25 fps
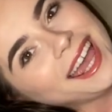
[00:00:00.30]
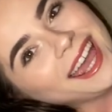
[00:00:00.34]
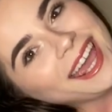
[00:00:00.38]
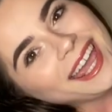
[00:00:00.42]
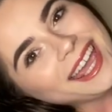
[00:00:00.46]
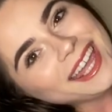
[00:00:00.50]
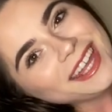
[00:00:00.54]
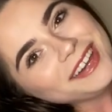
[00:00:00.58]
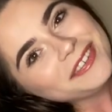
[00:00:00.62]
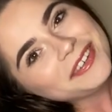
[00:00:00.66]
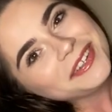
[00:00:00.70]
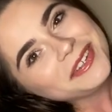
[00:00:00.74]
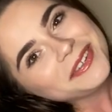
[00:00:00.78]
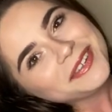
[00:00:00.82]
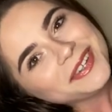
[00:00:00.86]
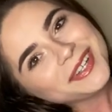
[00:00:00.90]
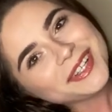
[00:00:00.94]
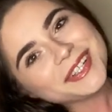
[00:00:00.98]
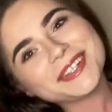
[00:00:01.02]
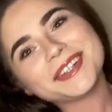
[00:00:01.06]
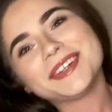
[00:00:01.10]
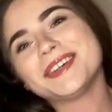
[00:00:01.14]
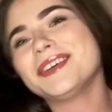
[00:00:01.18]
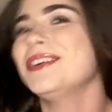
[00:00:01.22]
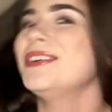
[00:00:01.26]
Hey
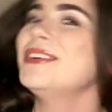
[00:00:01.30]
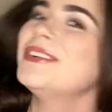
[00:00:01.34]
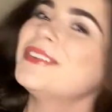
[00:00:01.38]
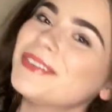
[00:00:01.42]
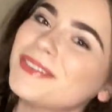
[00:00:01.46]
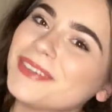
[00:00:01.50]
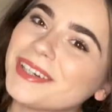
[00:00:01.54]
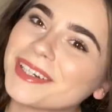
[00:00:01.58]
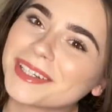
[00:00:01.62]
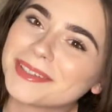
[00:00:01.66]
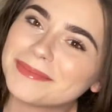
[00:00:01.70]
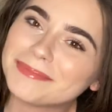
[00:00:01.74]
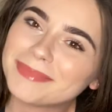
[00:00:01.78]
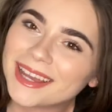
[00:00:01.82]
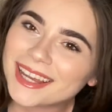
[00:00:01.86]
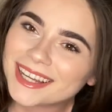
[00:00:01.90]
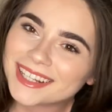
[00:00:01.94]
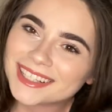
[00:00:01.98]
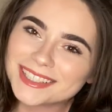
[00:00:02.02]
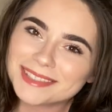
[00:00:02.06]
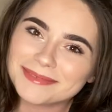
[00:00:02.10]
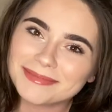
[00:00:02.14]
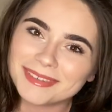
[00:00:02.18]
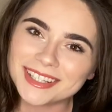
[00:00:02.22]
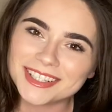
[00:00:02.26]
everyone, welcome back
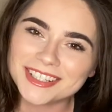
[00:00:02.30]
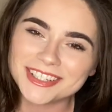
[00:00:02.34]
to my